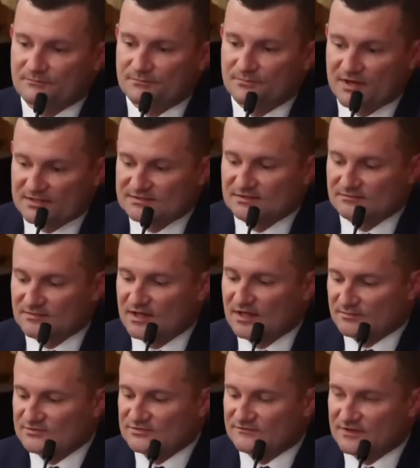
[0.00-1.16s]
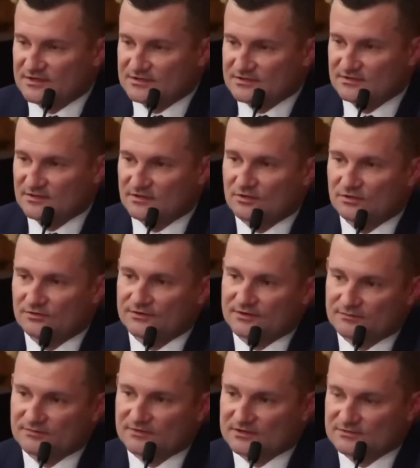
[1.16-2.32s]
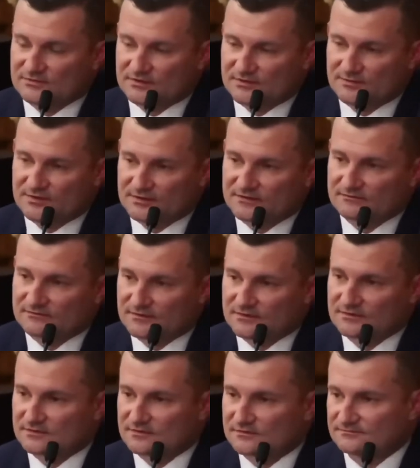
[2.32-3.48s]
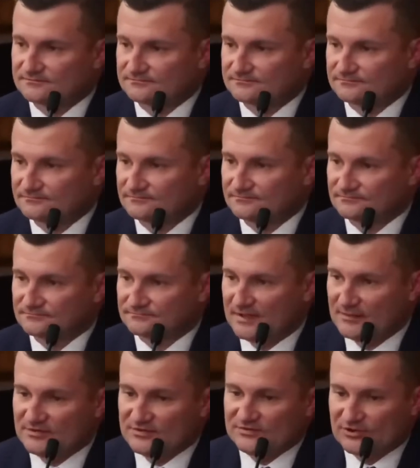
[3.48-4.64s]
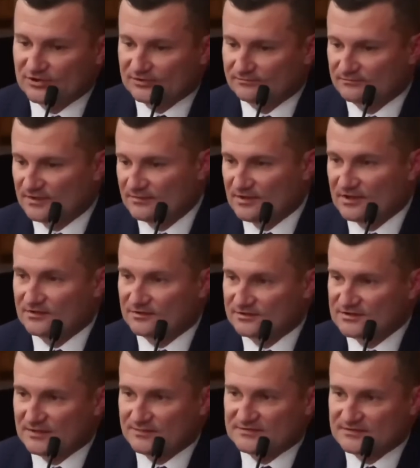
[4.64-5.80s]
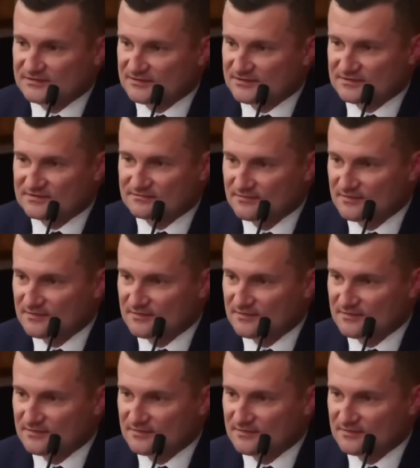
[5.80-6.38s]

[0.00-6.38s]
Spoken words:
Based on my observation here holding them, that's what it appeared. Yes. Maybe dirt, maybe other substances.